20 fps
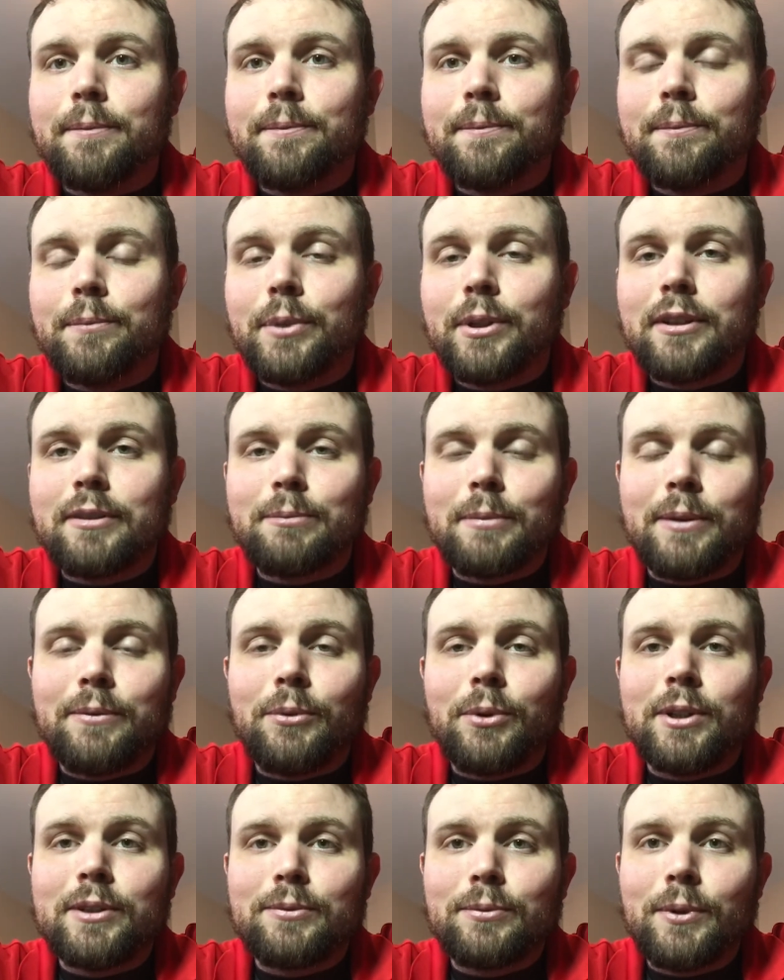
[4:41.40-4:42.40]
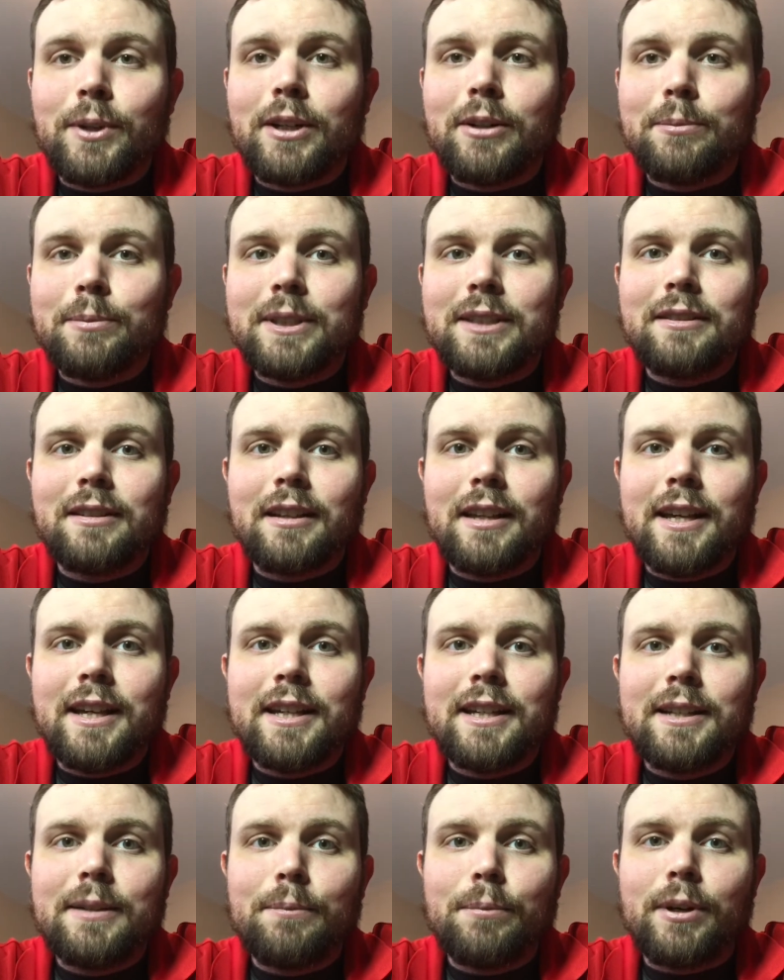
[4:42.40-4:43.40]
because my voice will be
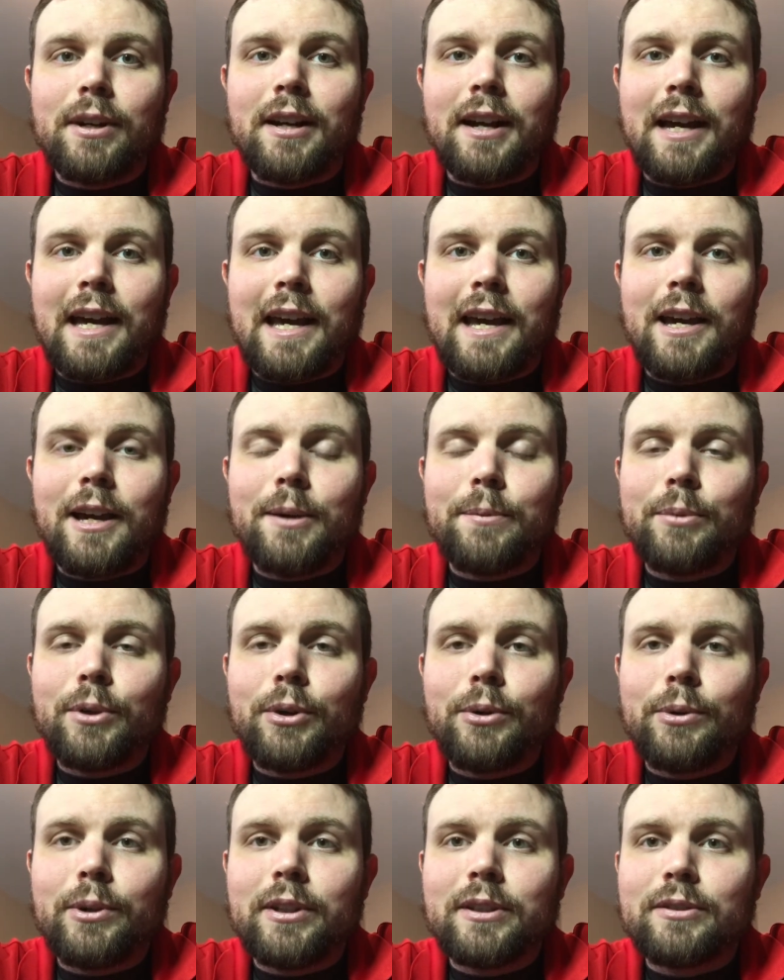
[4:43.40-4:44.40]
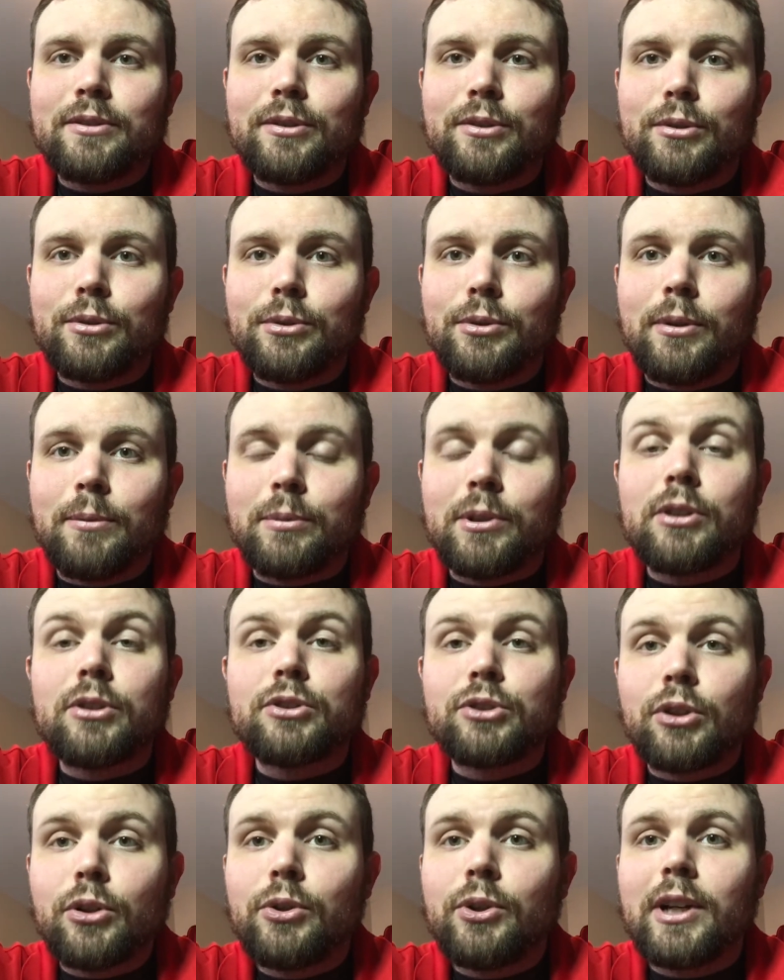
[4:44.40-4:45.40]
delayed. But I'm going to
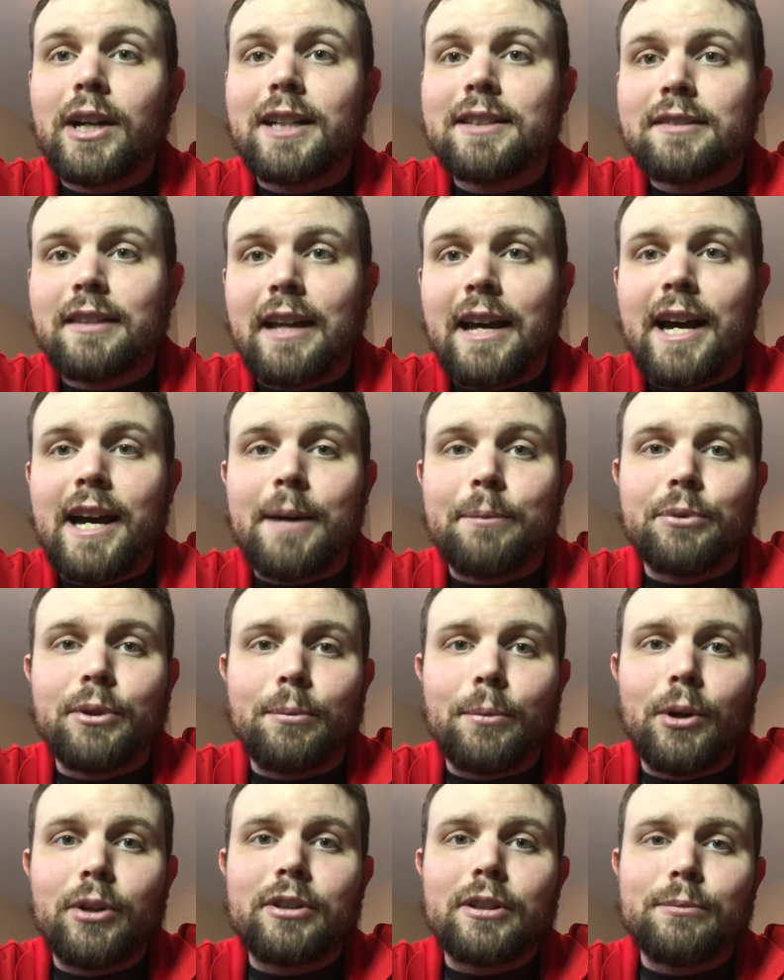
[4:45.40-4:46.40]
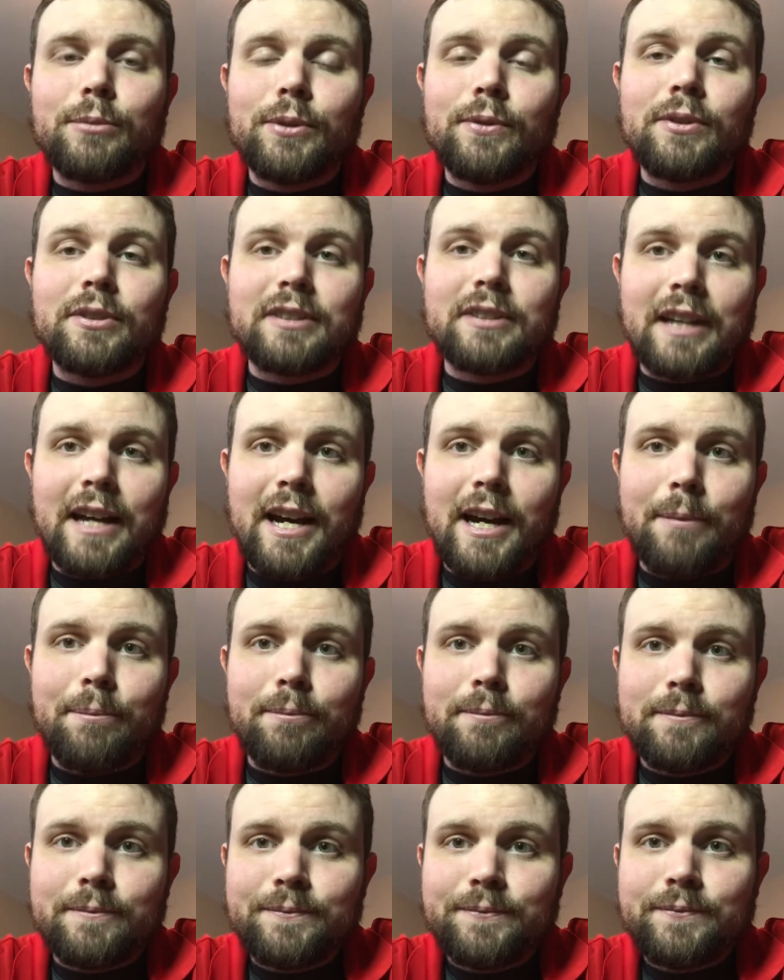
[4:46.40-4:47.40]
show you guys the app, the Market Movers app,
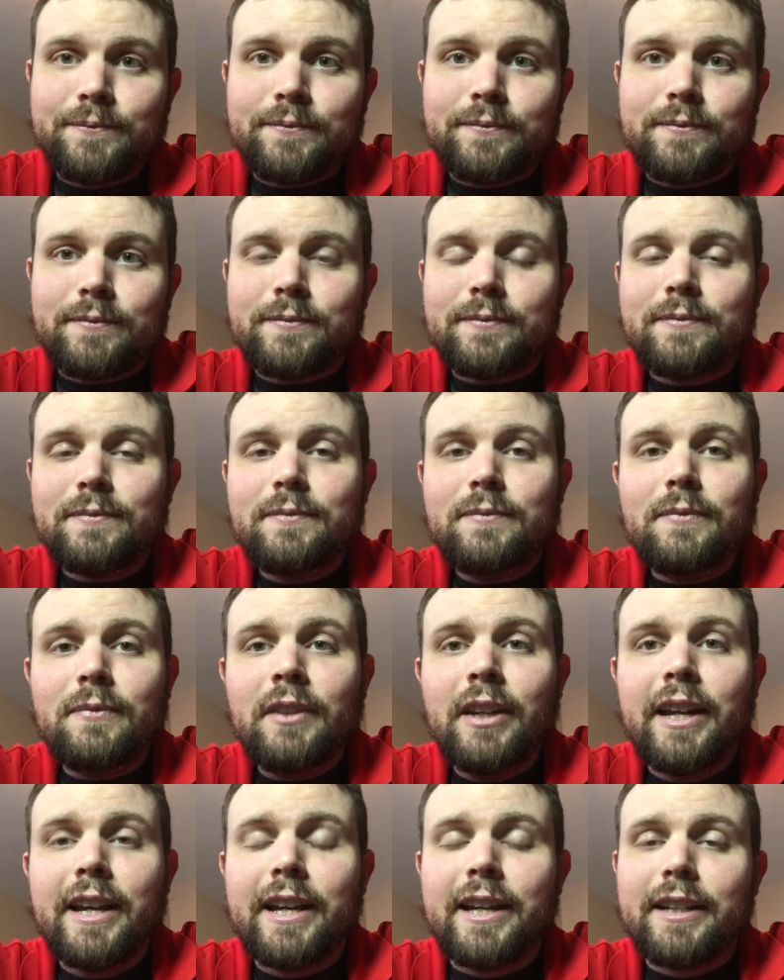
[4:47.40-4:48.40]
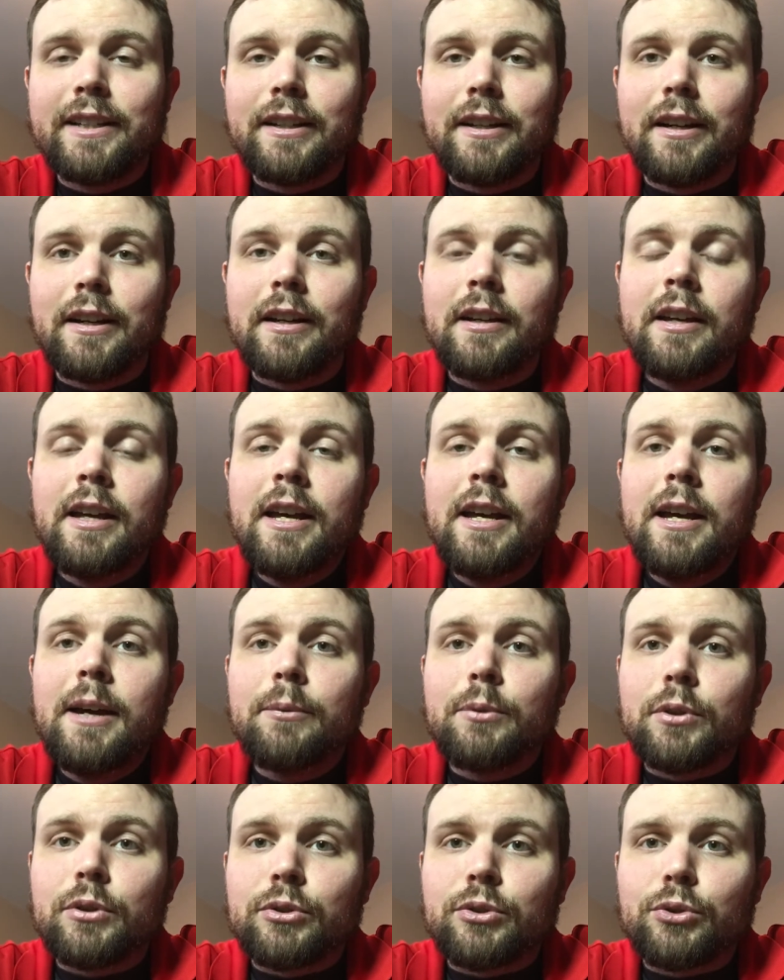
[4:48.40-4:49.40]
and I'm
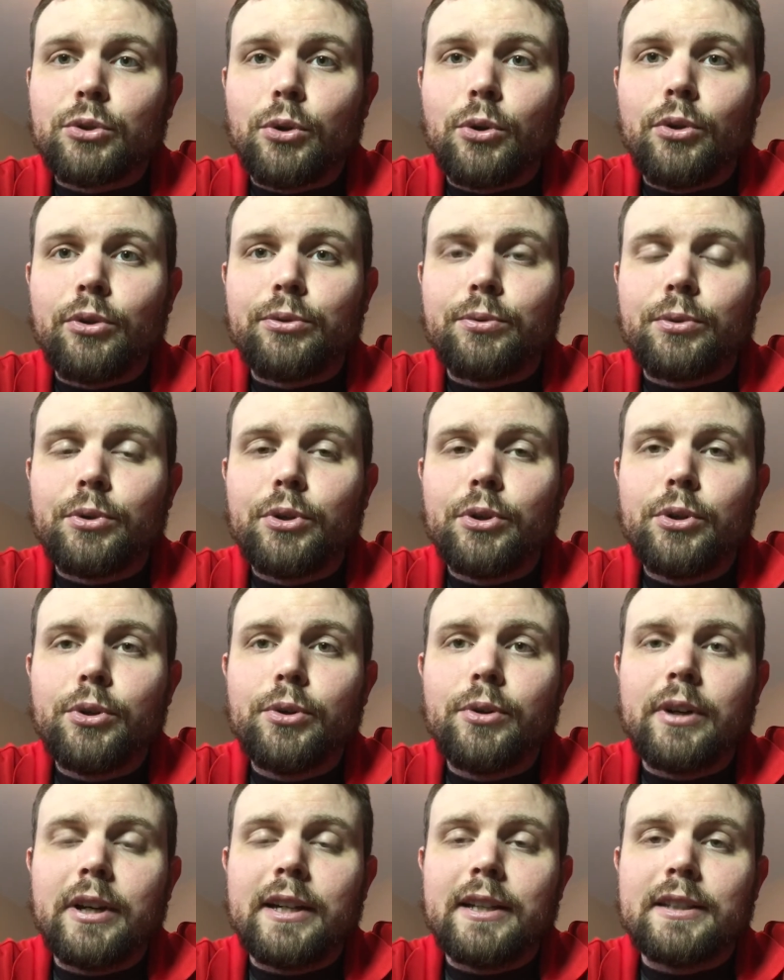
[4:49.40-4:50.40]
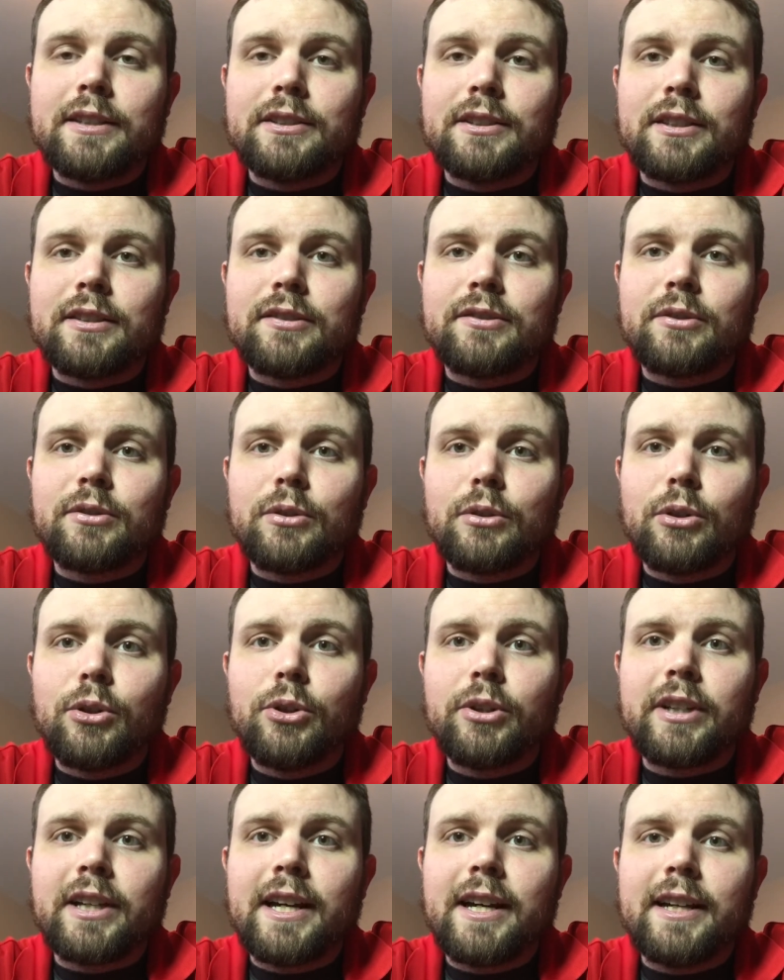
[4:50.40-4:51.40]
going to scroll through and just
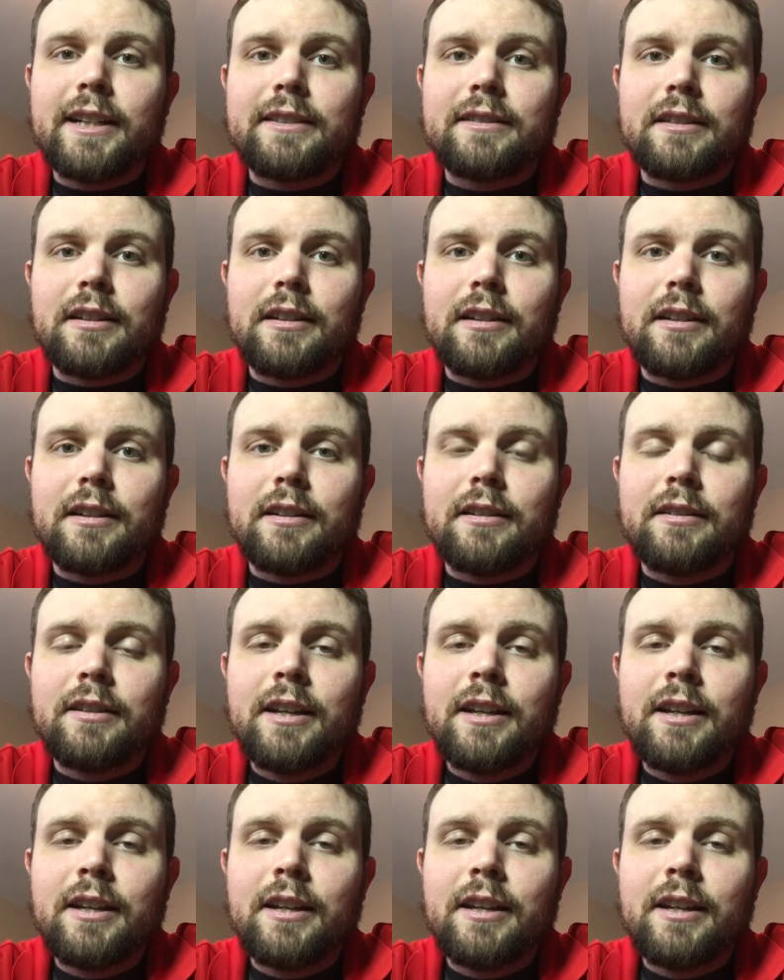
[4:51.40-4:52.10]
look at the